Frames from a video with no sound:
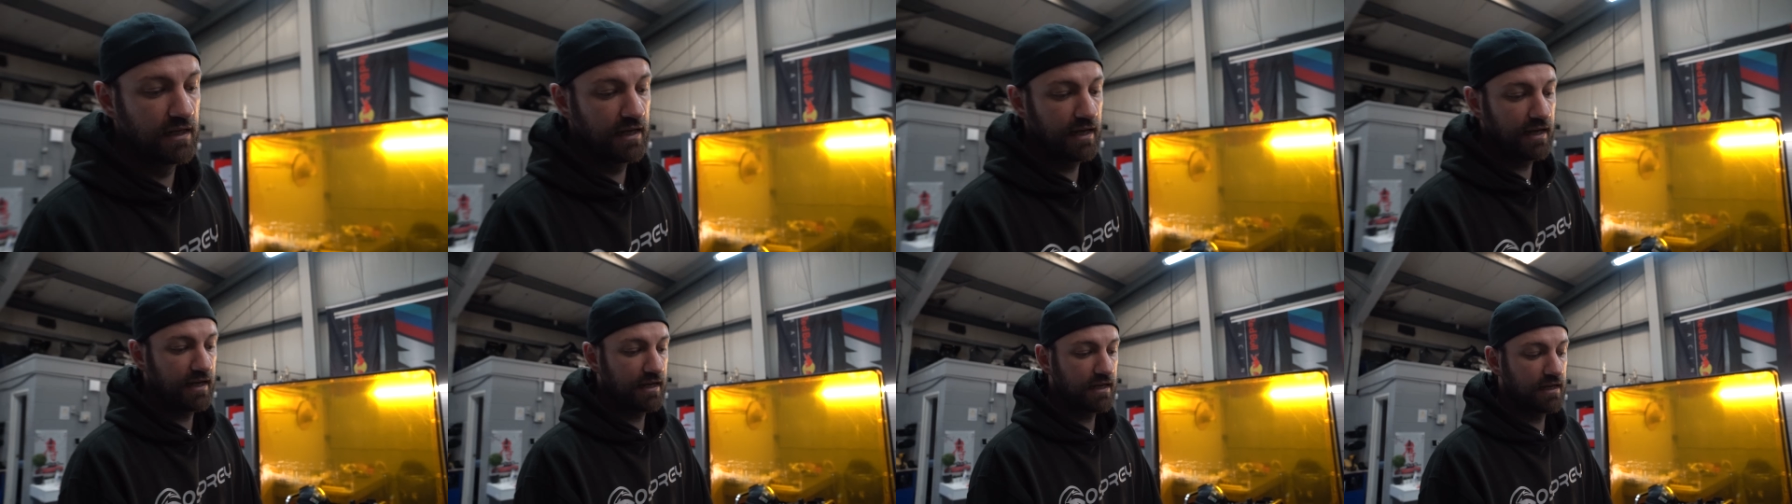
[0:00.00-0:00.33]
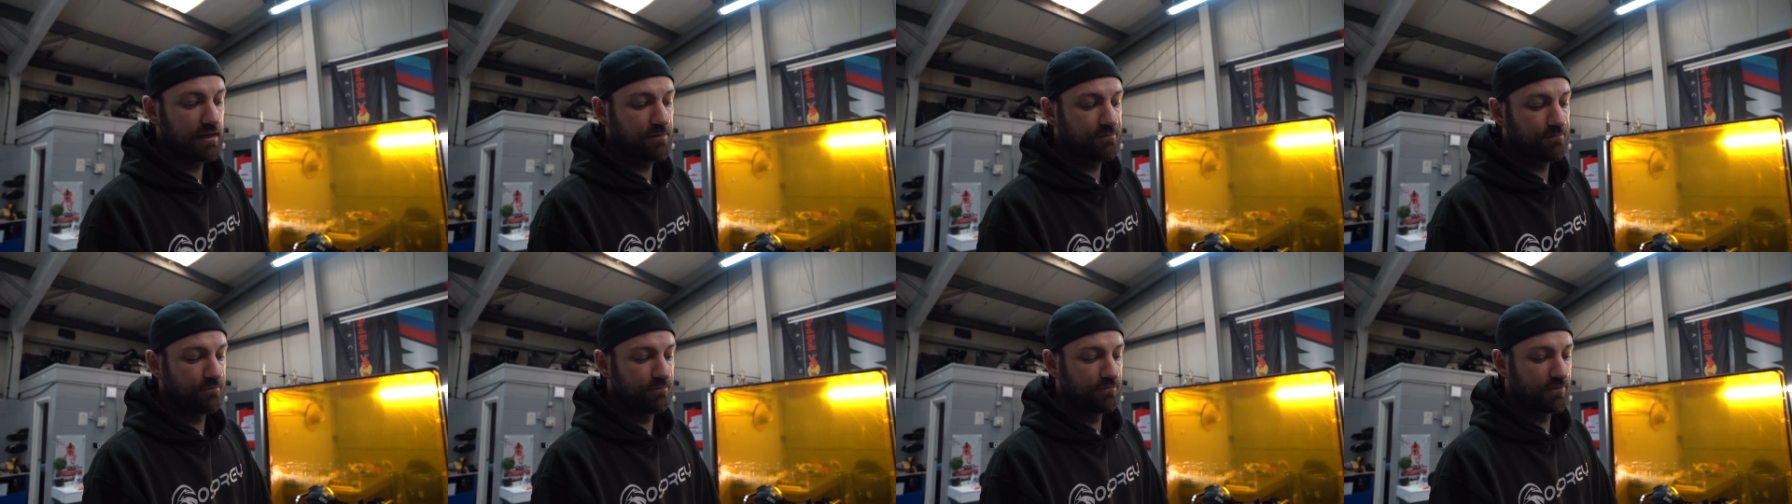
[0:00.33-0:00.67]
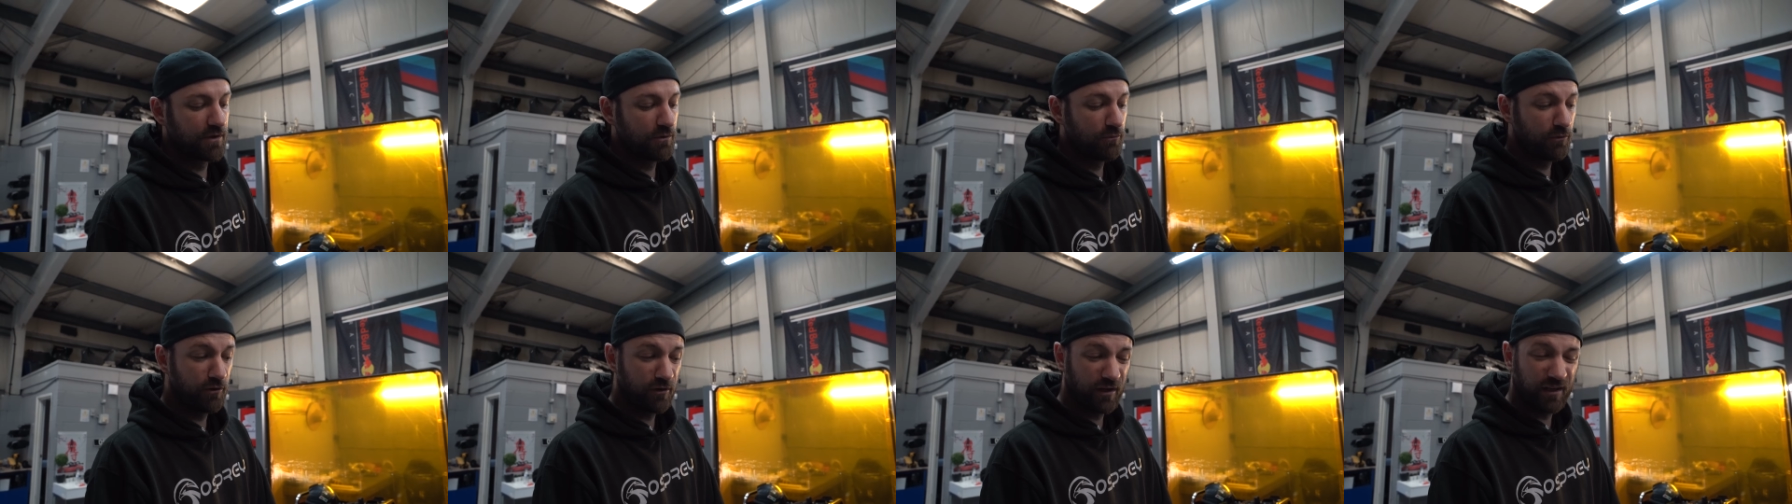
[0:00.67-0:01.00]

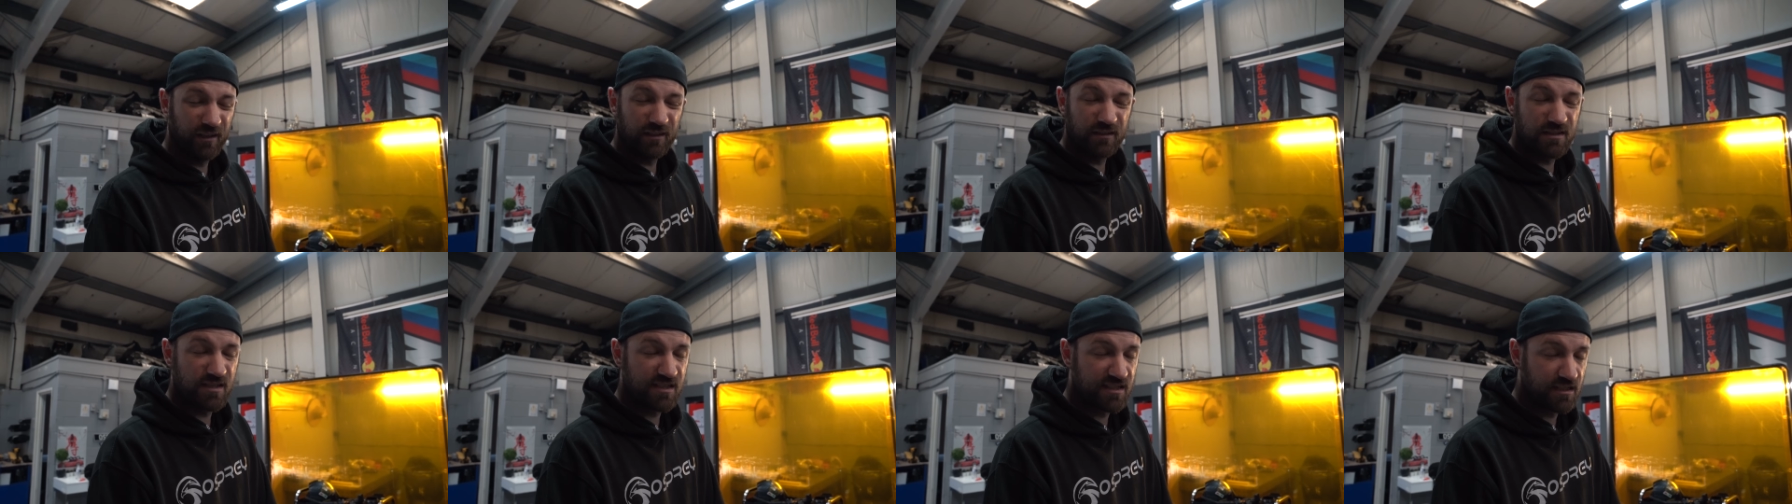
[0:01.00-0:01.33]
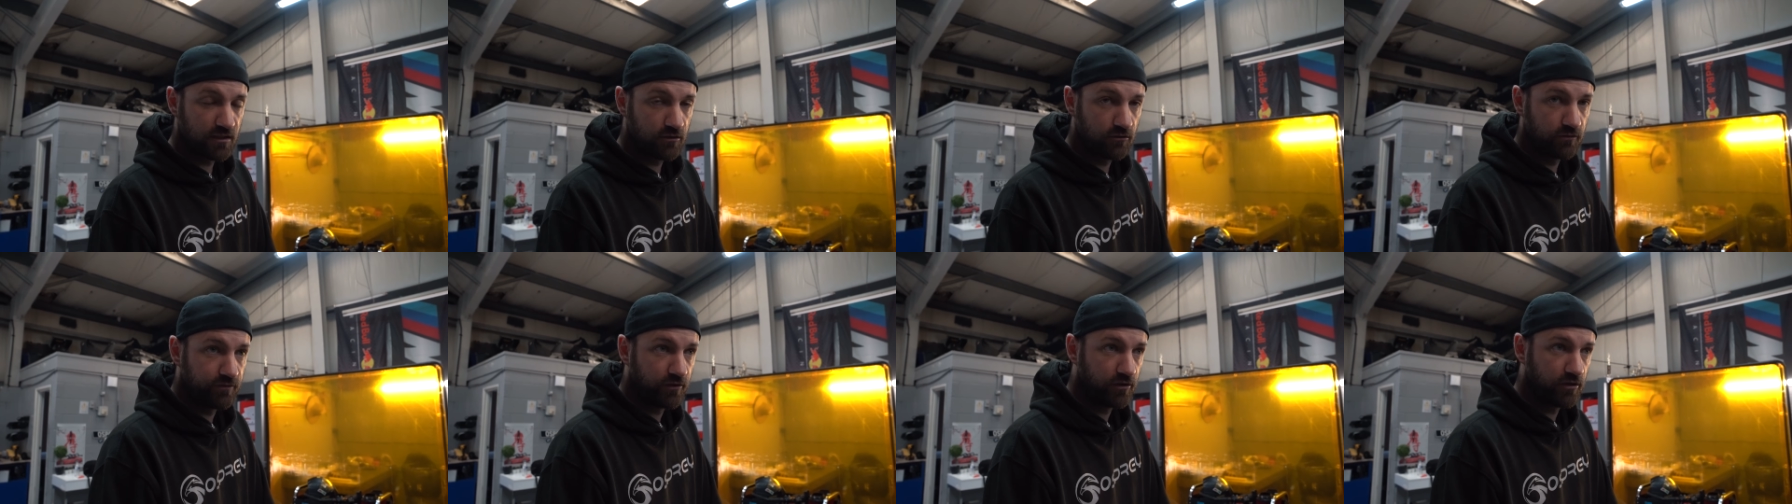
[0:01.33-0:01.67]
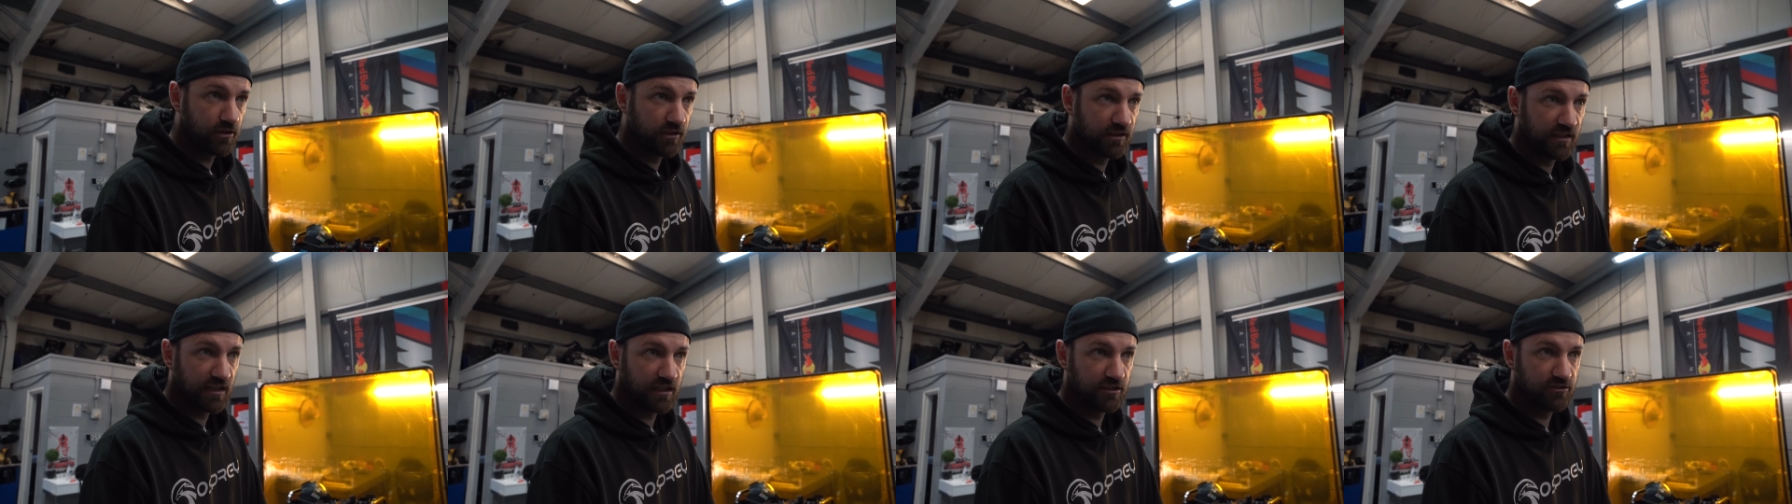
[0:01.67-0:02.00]
We're running a single
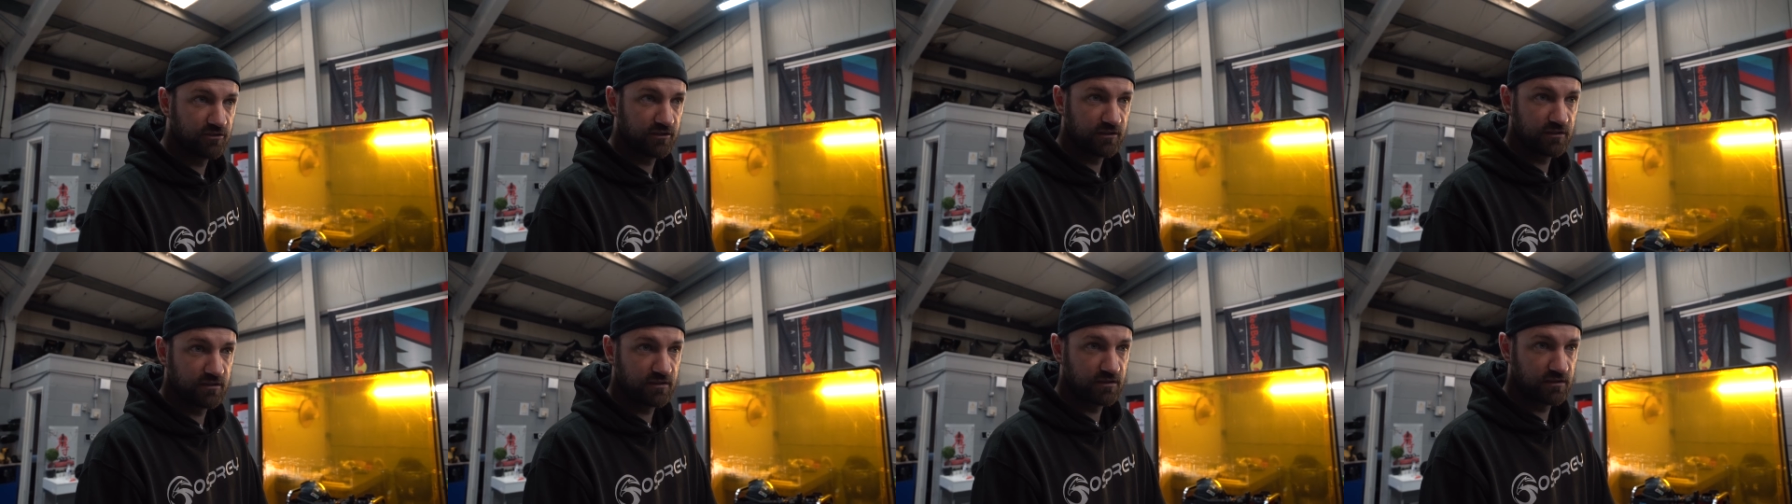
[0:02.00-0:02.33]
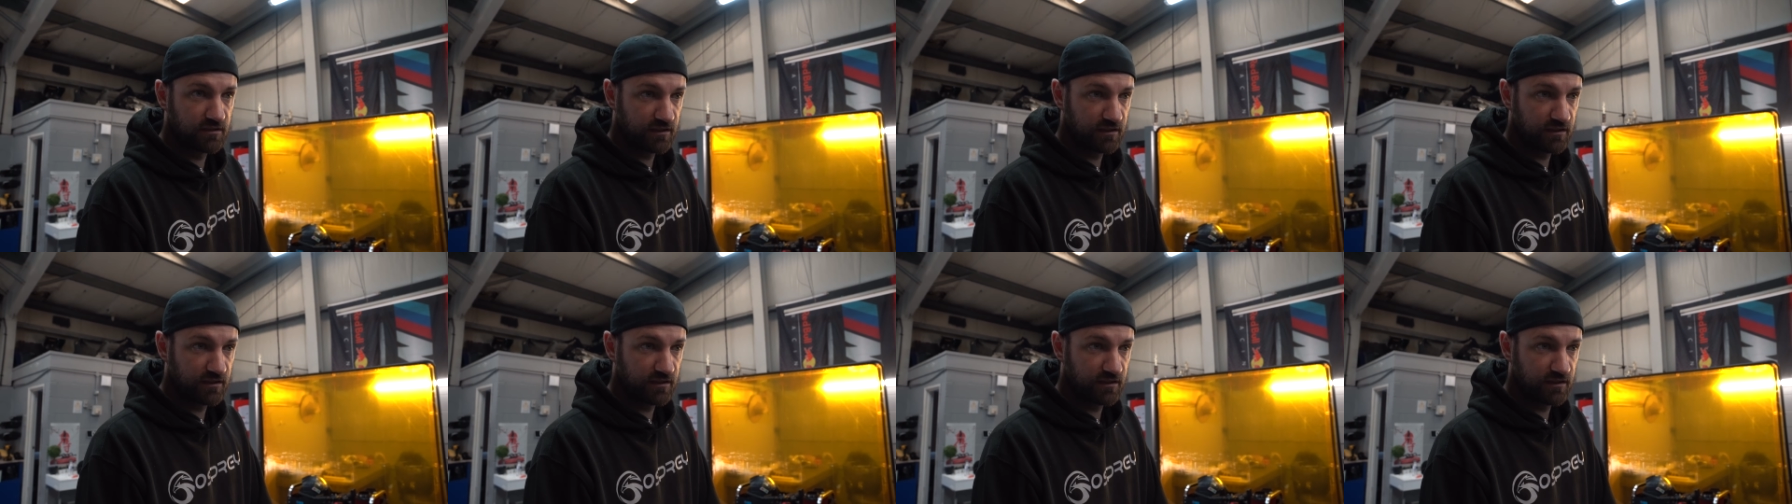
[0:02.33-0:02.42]
fogger nitrous